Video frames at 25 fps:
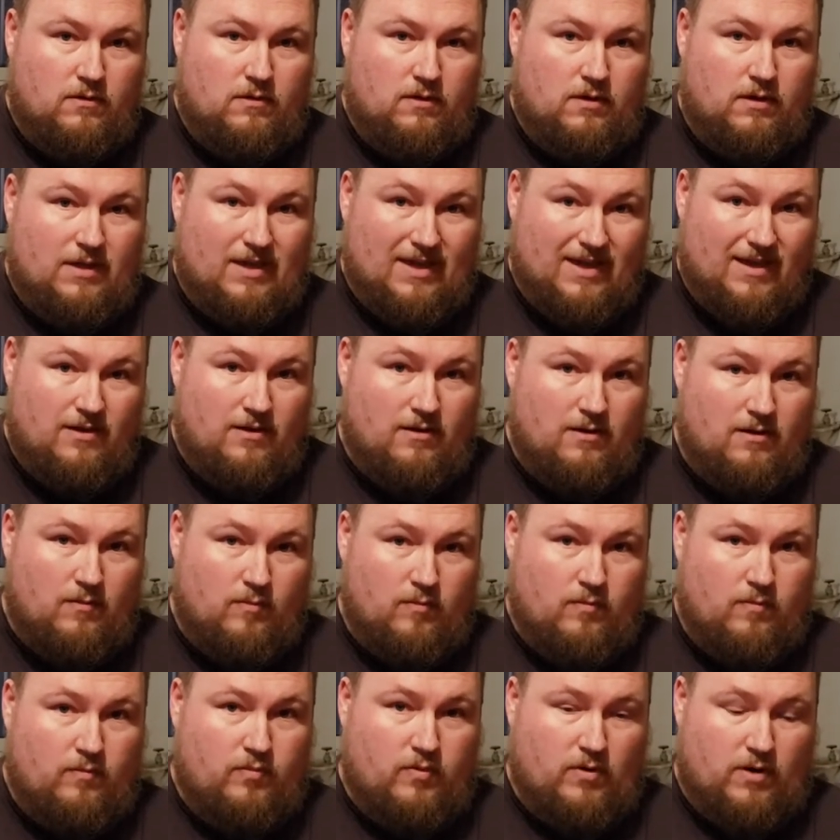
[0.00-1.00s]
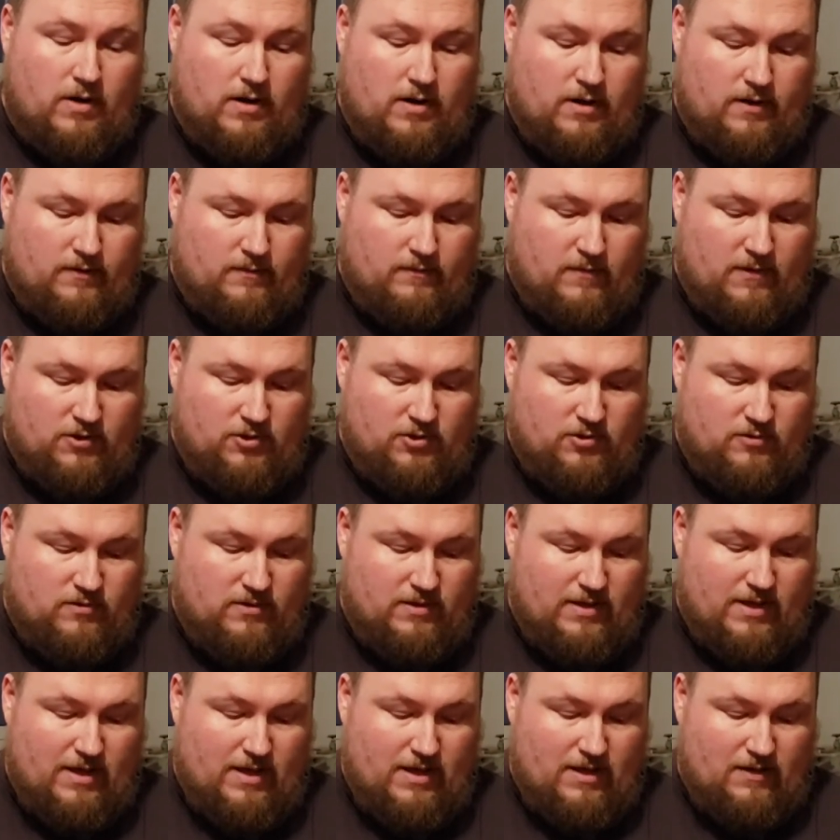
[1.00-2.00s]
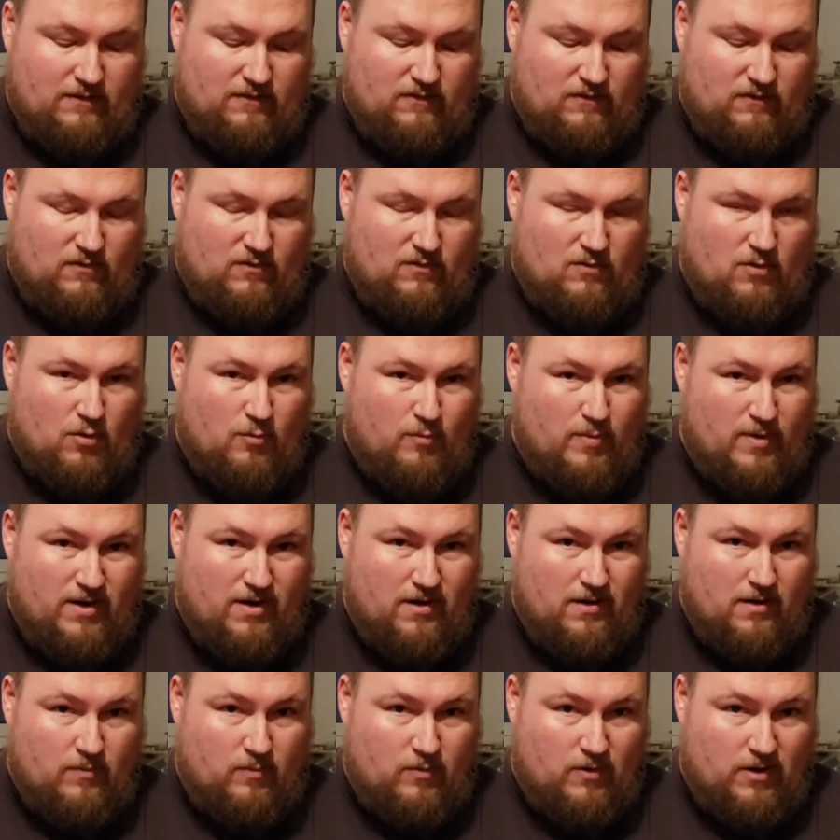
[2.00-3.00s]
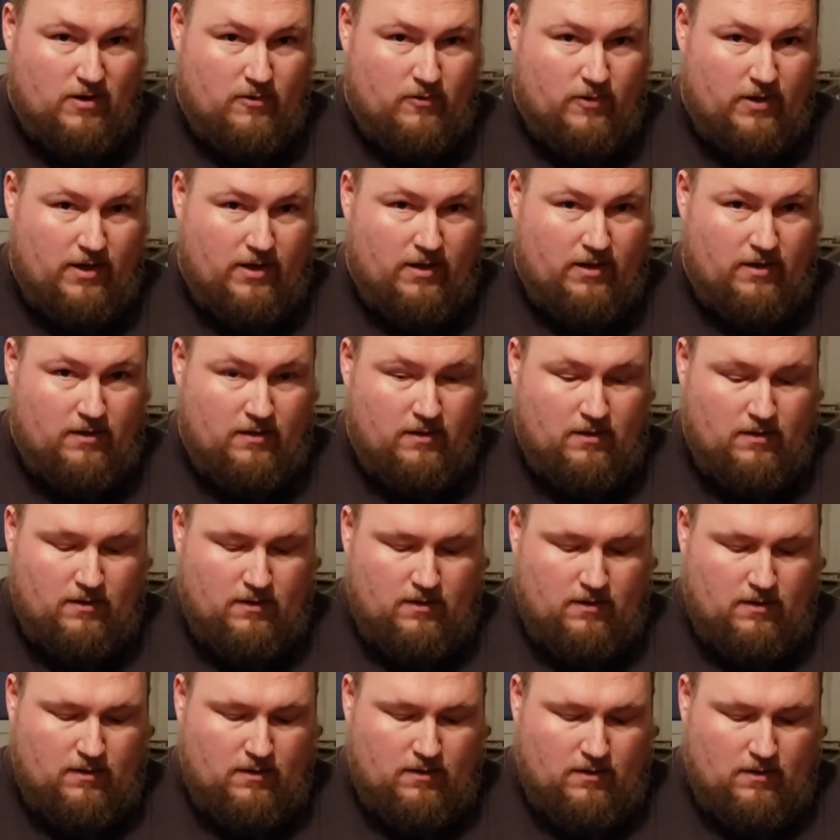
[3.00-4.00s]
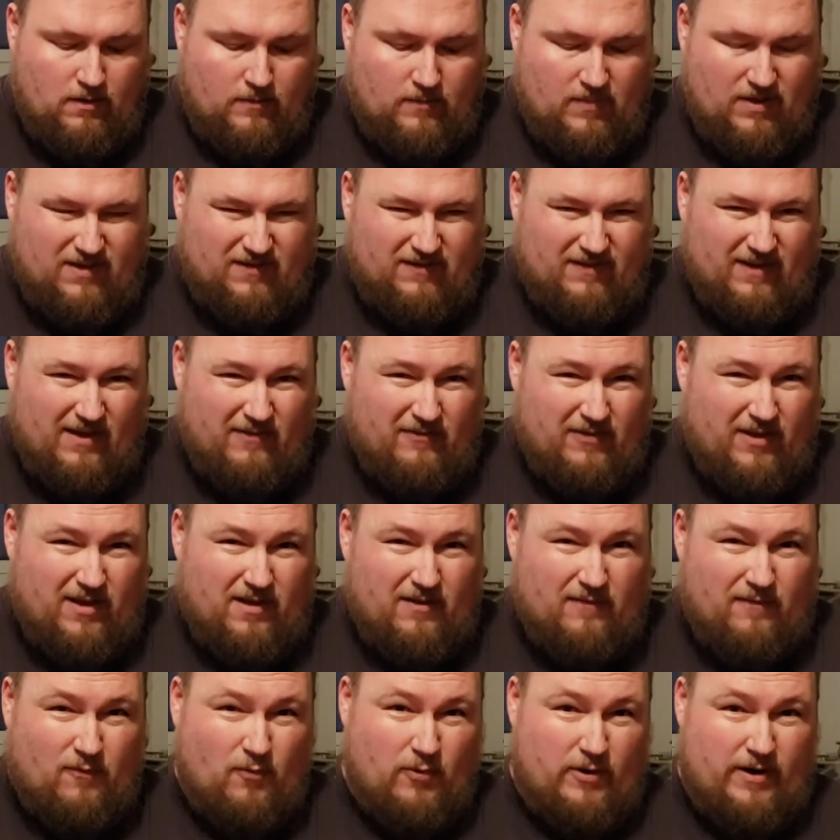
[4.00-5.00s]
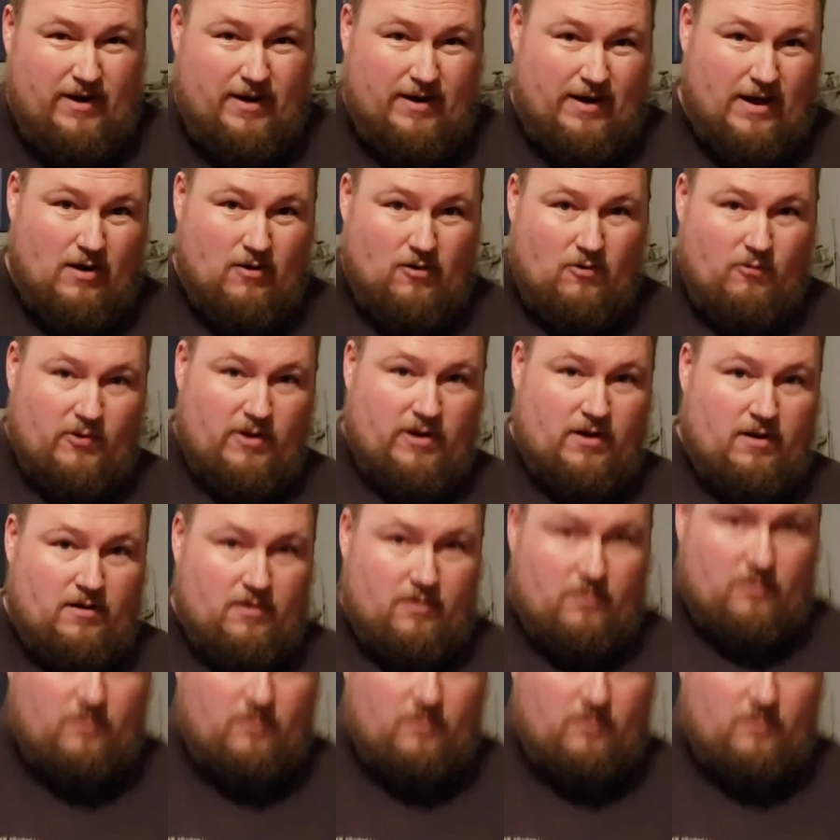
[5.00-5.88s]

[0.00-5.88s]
get your product, make sure that you open it up right away, because they have like a 48-hour window